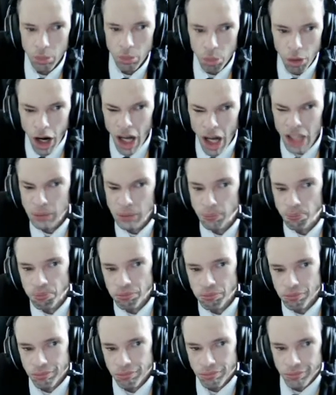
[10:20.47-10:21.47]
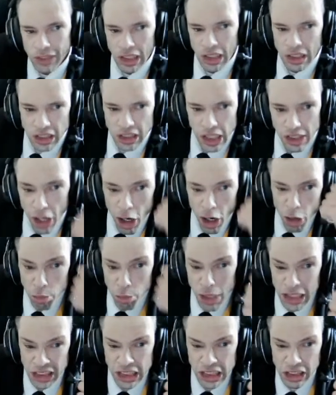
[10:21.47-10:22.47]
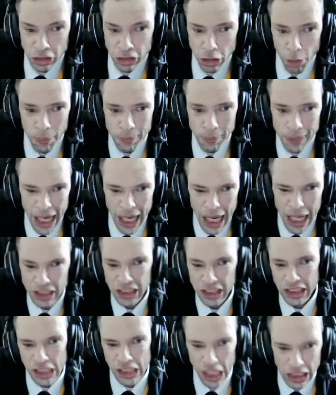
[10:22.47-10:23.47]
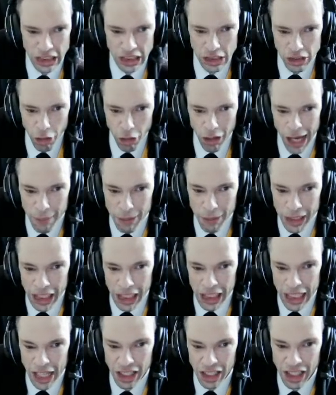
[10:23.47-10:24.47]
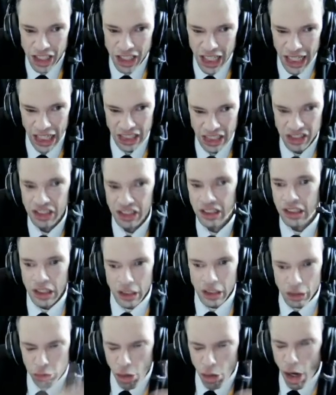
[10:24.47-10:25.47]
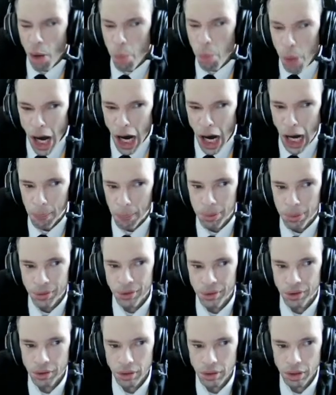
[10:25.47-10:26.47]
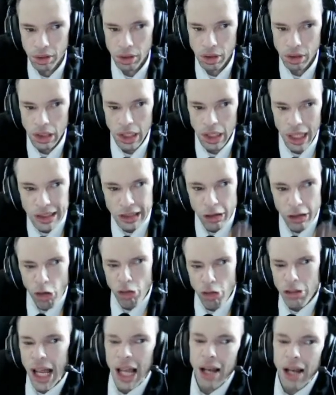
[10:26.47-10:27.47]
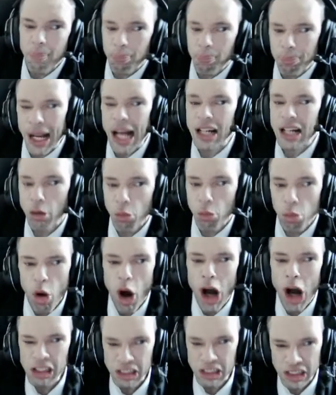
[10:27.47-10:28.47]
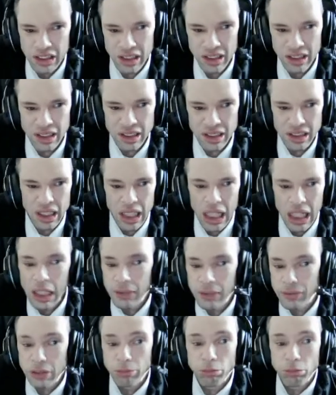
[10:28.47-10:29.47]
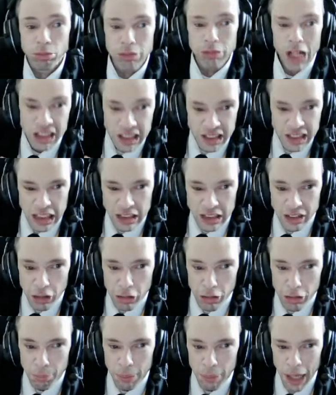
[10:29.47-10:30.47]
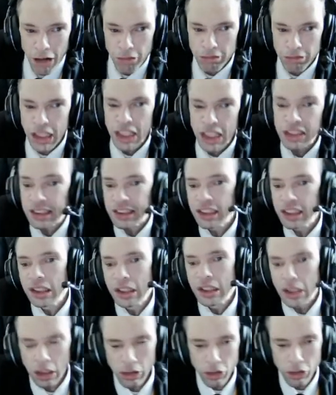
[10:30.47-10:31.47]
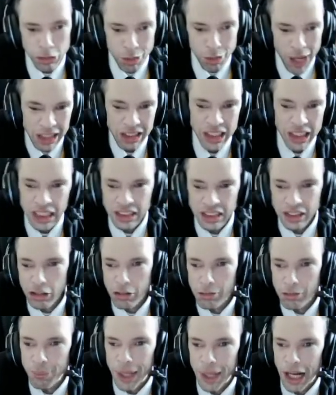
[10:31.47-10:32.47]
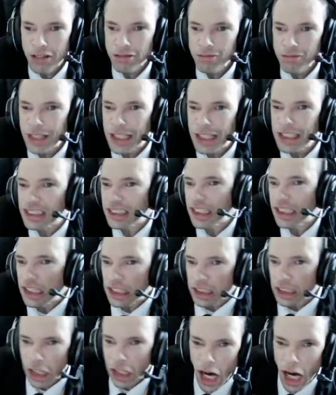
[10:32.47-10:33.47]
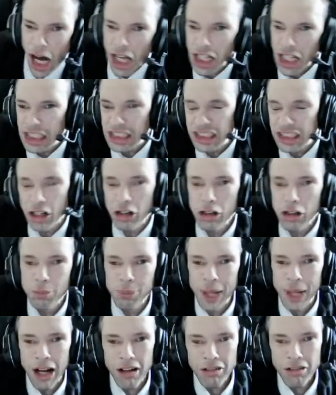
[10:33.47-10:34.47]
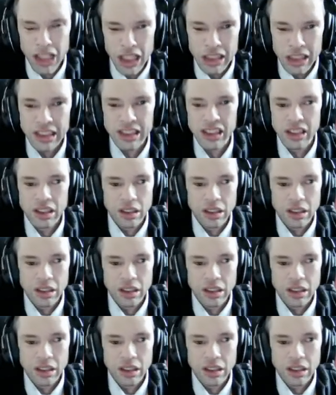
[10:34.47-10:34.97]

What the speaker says: Right? You know Richard Topham Hatt and you know Emily Helen Hatt. Grow up. It's all there in black and white. Even Rusty knew about this, Cranky knew about this, Carly knew about this,